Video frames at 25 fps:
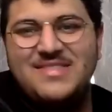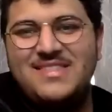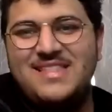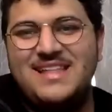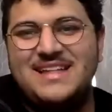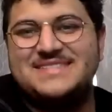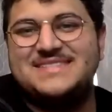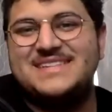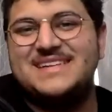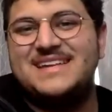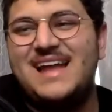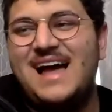
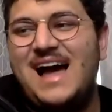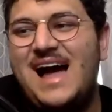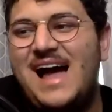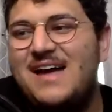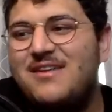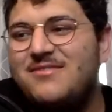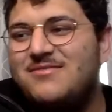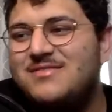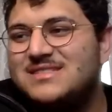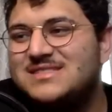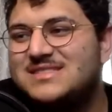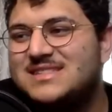Listen,
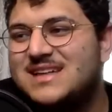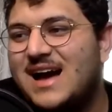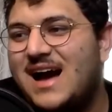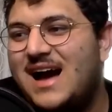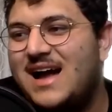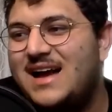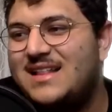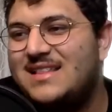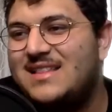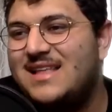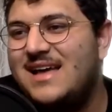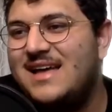I was
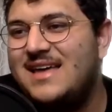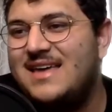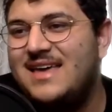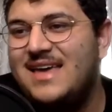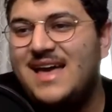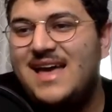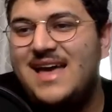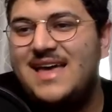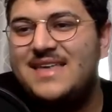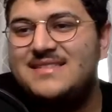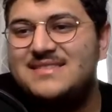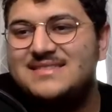kind of like,
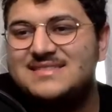yeah,